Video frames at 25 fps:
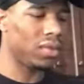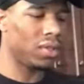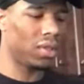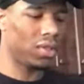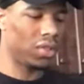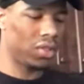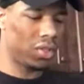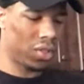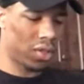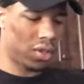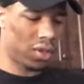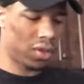
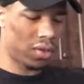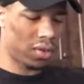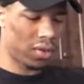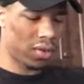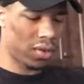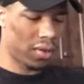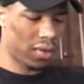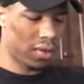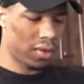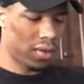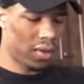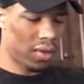So,
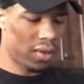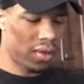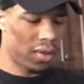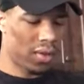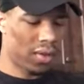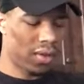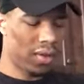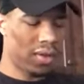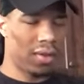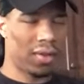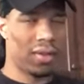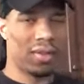
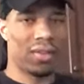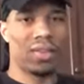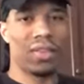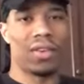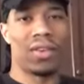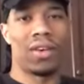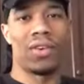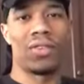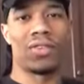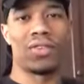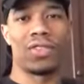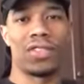you know,
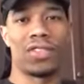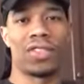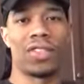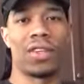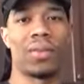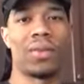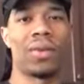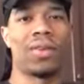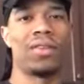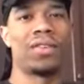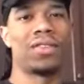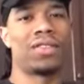it was just
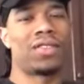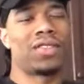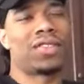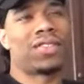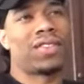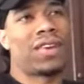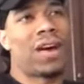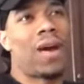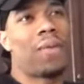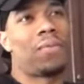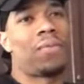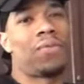some, it was just an
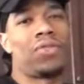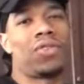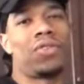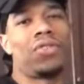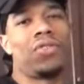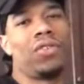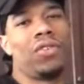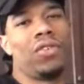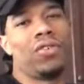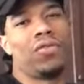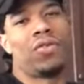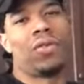
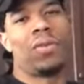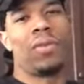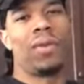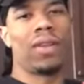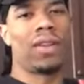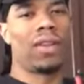opportunity for me